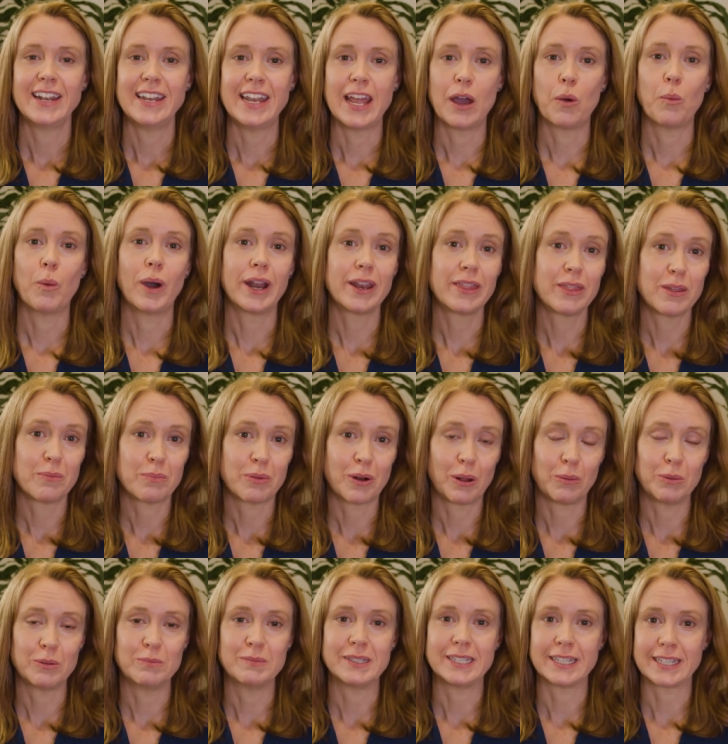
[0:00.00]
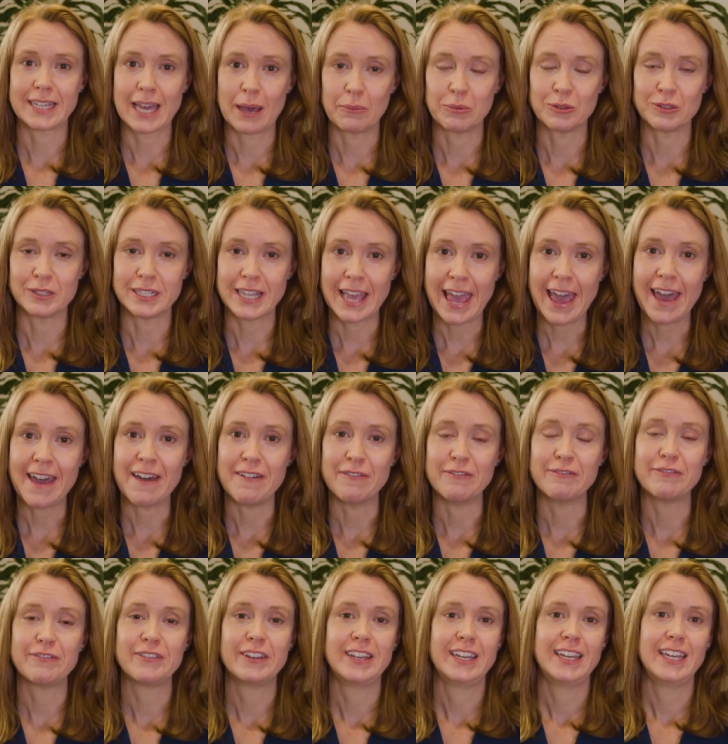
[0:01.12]
Now, one of the problems that couples
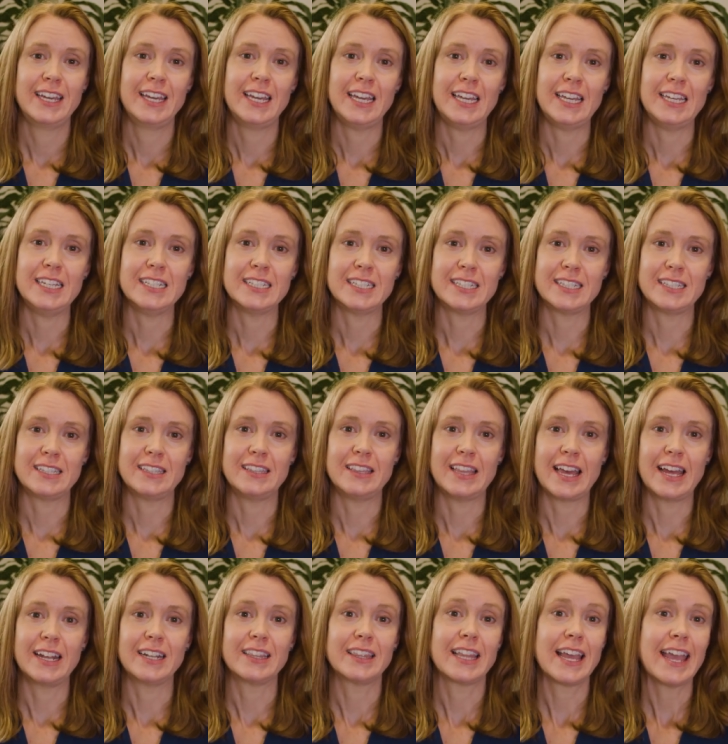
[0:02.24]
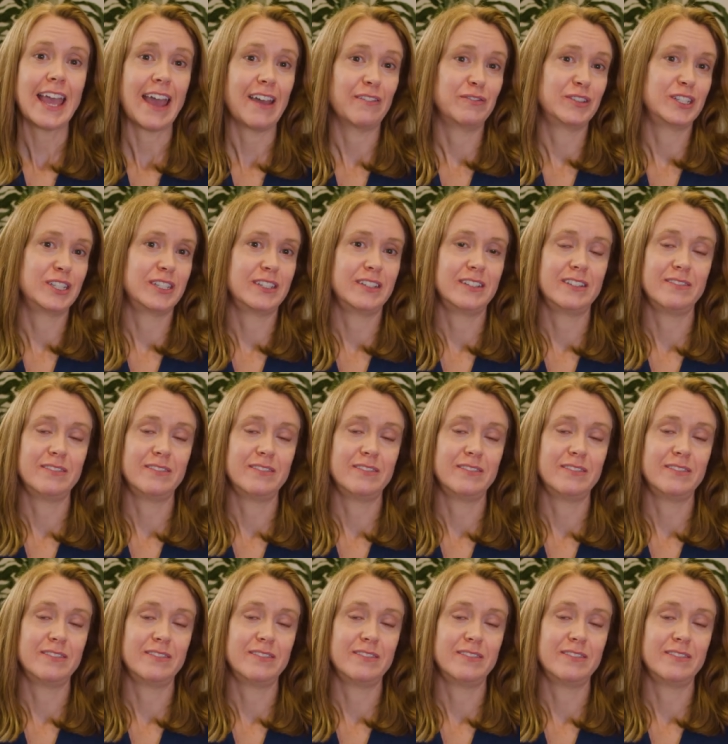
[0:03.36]
have is that they have to,